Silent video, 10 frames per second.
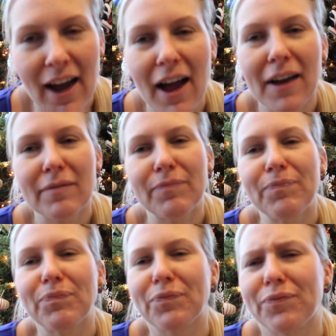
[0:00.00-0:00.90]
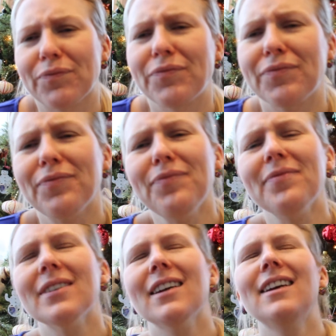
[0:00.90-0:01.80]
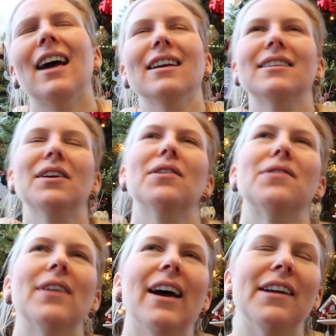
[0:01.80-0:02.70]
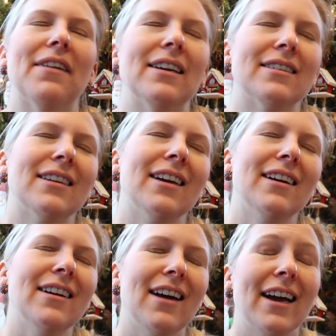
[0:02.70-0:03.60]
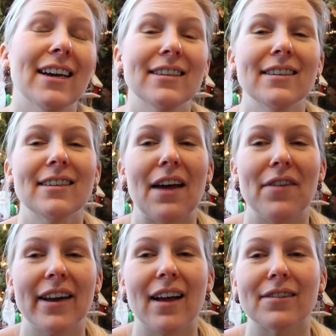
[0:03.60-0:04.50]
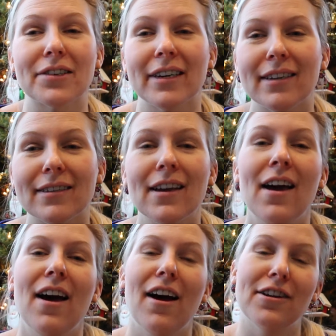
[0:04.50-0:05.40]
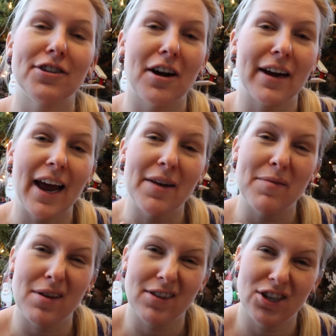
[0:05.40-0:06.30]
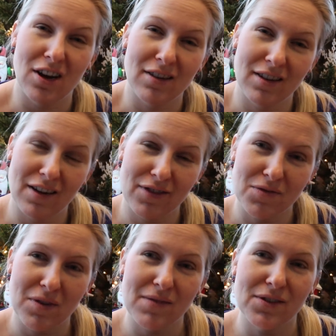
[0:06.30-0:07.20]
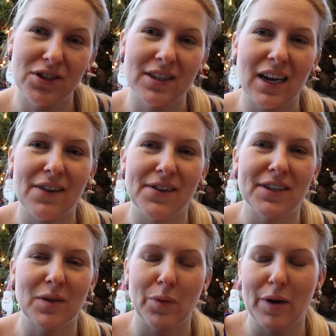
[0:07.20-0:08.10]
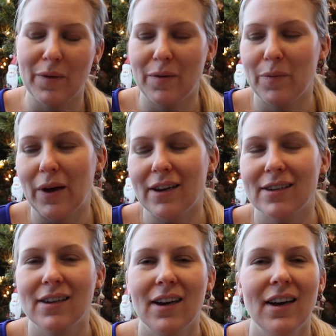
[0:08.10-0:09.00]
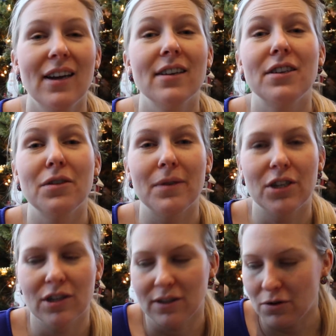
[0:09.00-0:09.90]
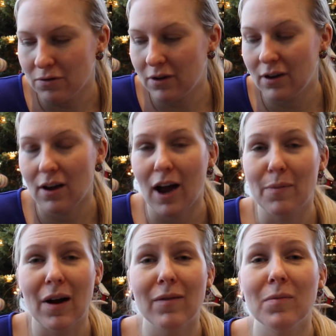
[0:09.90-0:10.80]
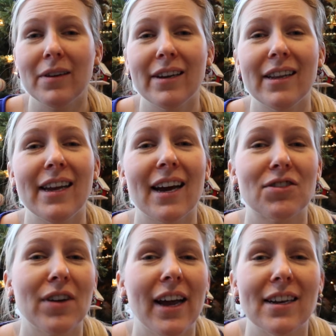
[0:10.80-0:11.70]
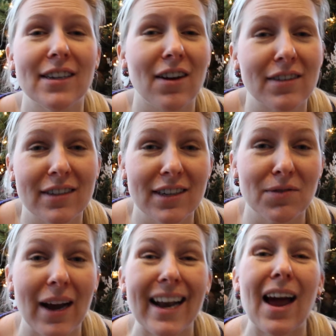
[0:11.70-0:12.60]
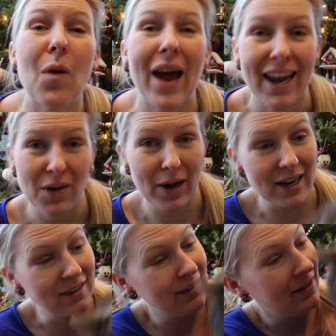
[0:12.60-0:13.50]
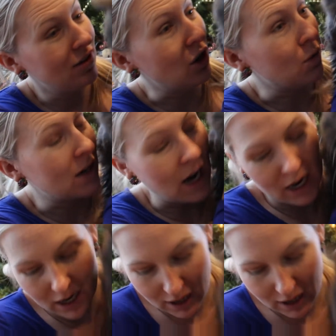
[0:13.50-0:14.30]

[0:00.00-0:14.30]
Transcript: Yeah, so anyways, I guess this advent calendar is a dark and milk chocolate covered one, which is kind of a disappointment, but to each his own. I probably need the extra antioxidants right now anyways, don't I?